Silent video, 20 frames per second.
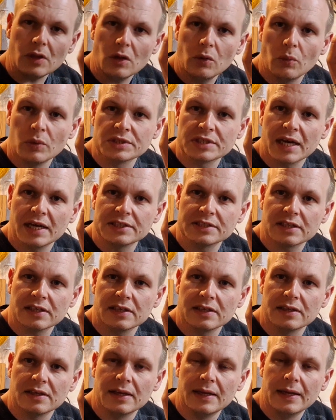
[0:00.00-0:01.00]
was
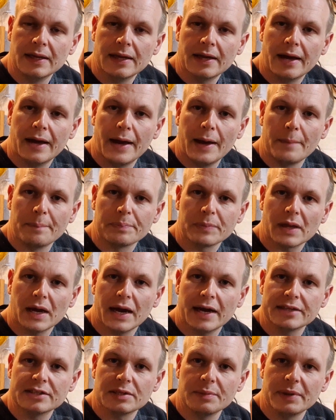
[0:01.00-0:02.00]
actually I
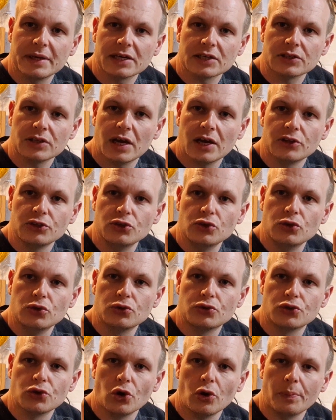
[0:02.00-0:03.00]
had to make a new
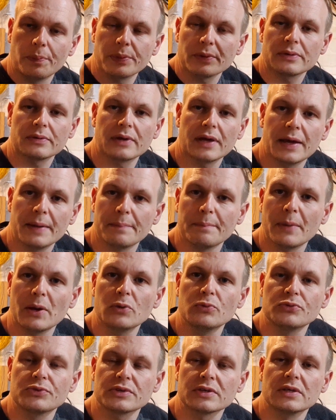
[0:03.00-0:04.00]
top
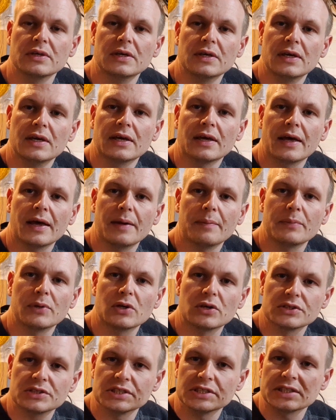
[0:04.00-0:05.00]
mount,
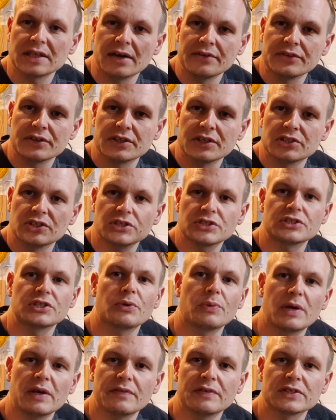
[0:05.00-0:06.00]
because the standard Adjusty
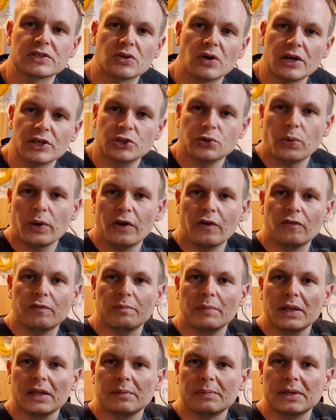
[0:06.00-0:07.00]
Wave has got a
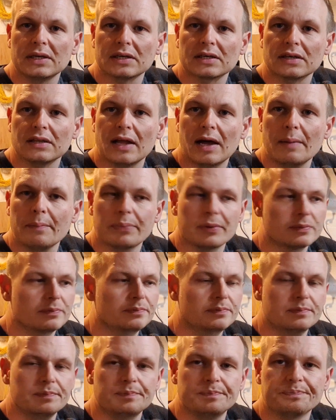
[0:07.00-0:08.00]
12mm clamp,
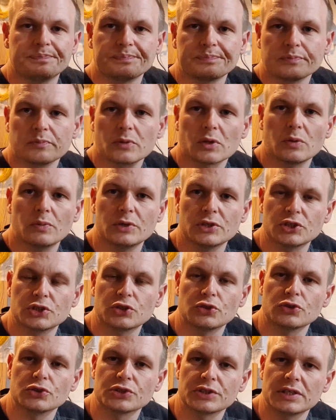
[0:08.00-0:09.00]
which
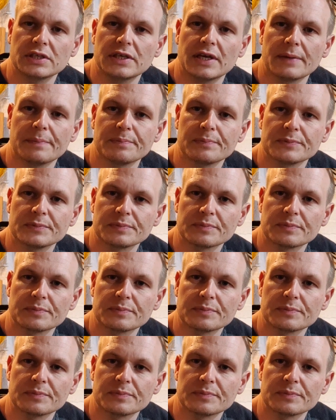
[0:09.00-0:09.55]
shoots the